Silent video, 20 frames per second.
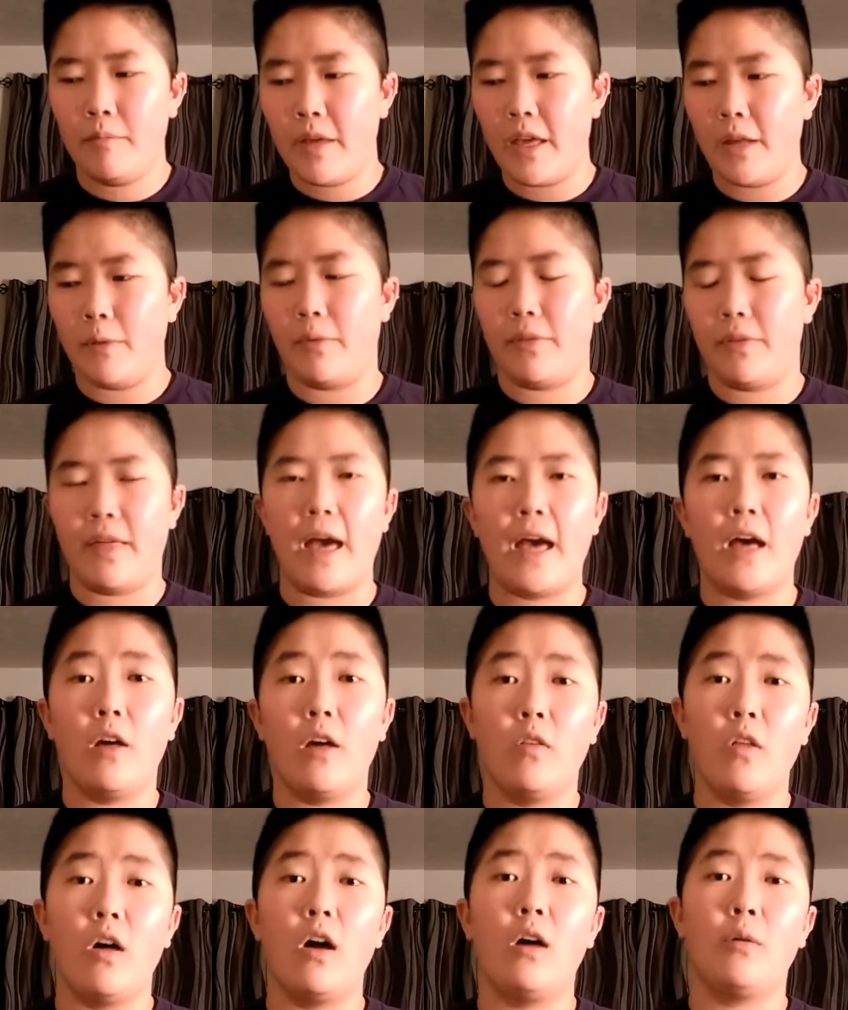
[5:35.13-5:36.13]
in with that.
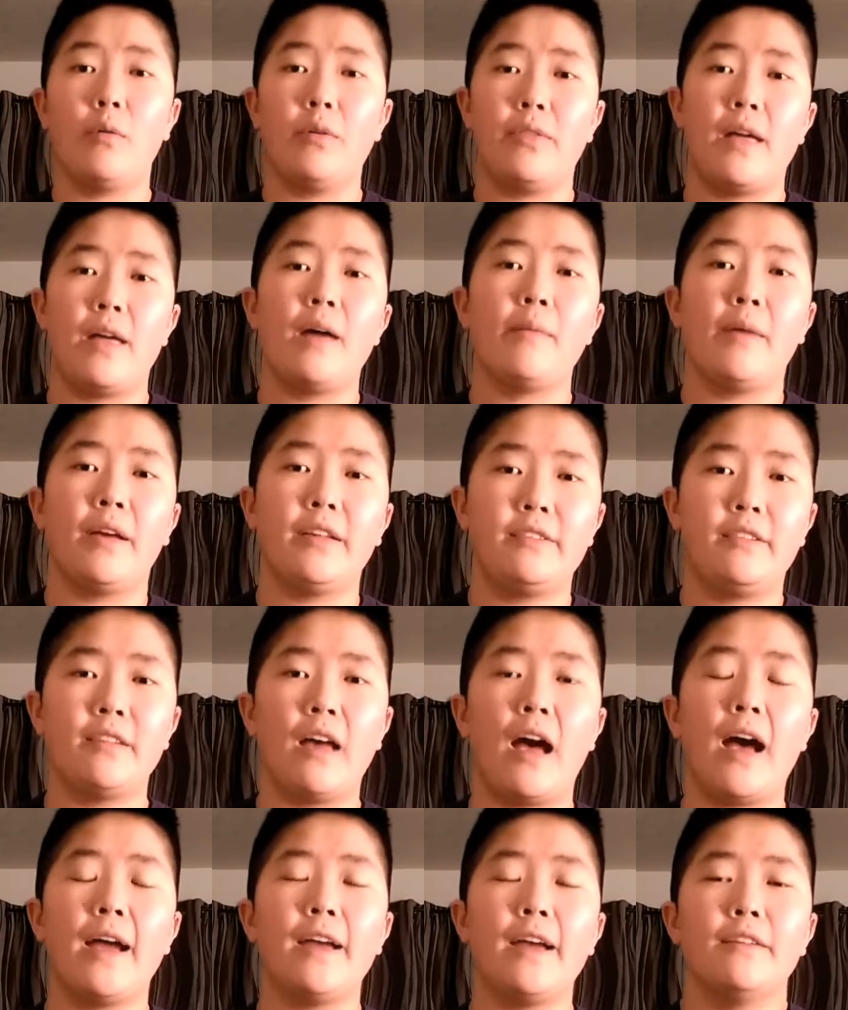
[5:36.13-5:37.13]
Along with that, my
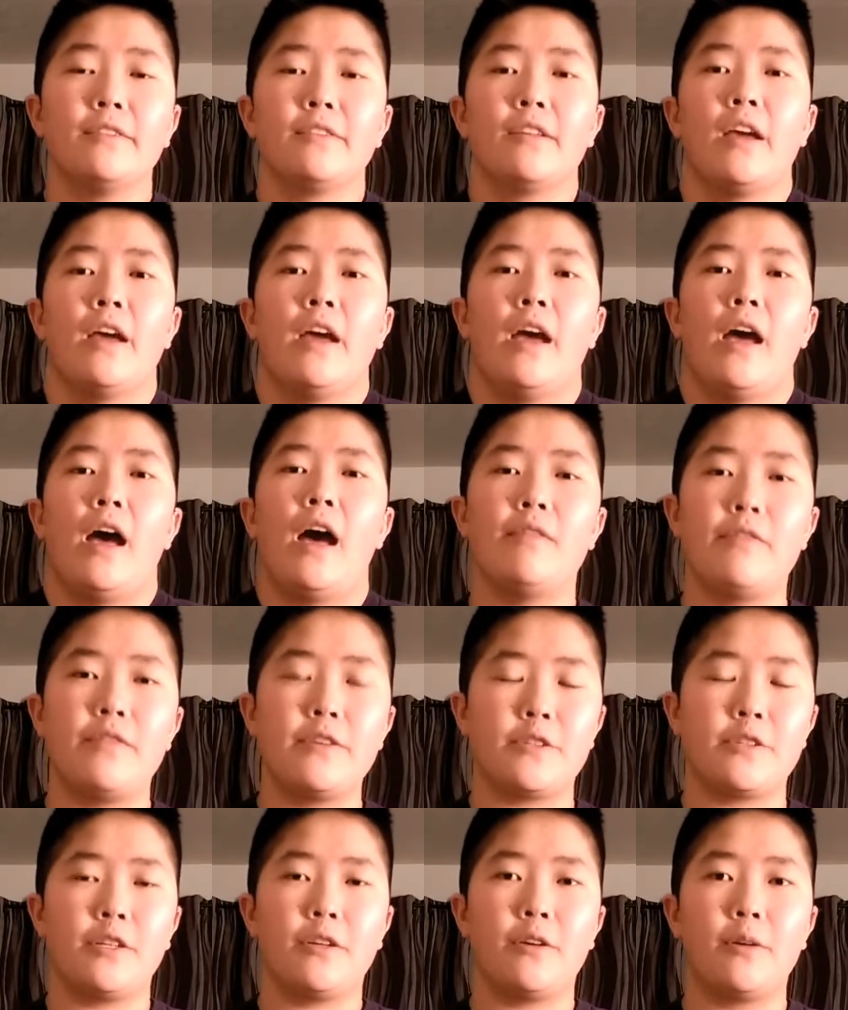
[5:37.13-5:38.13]
size, I've
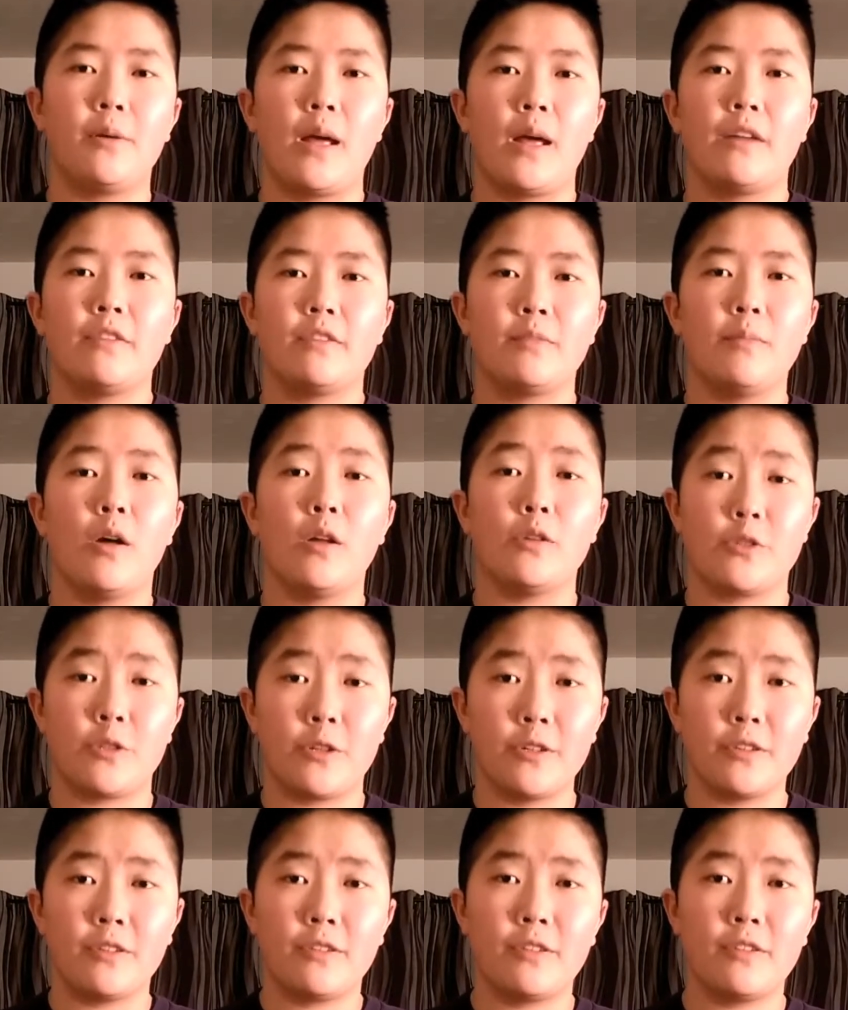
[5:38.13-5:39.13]
officially grown out of small
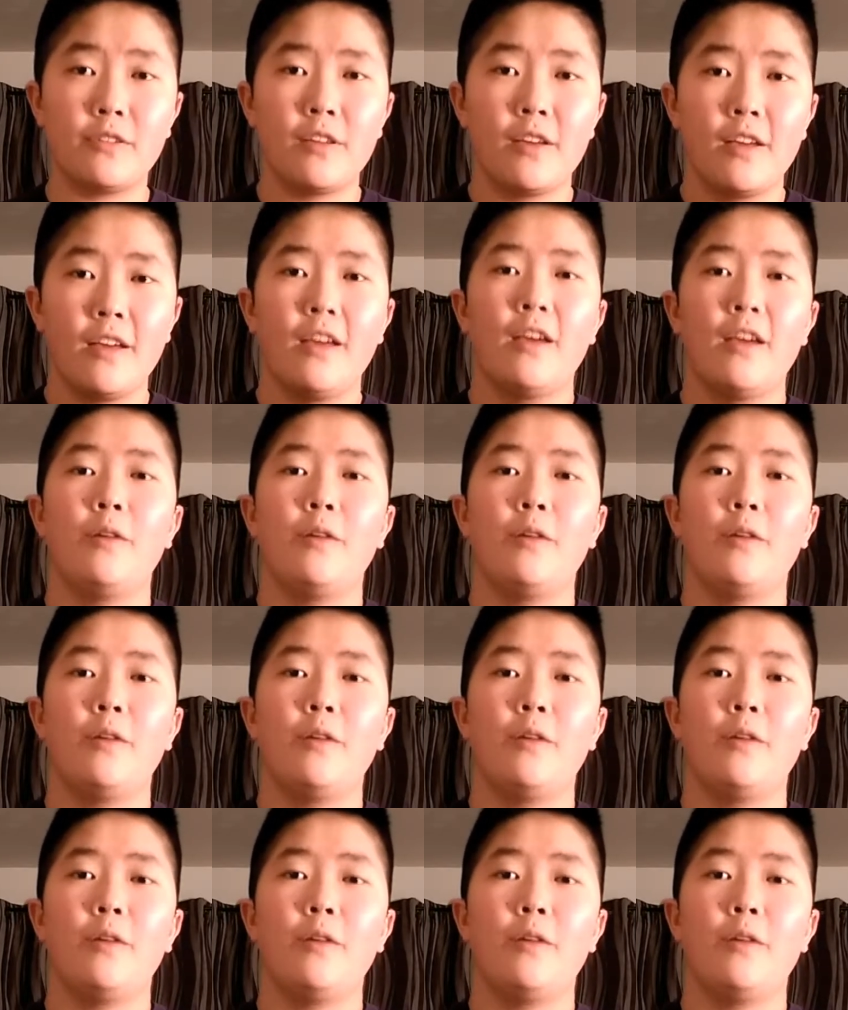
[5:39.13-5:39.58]
shirts,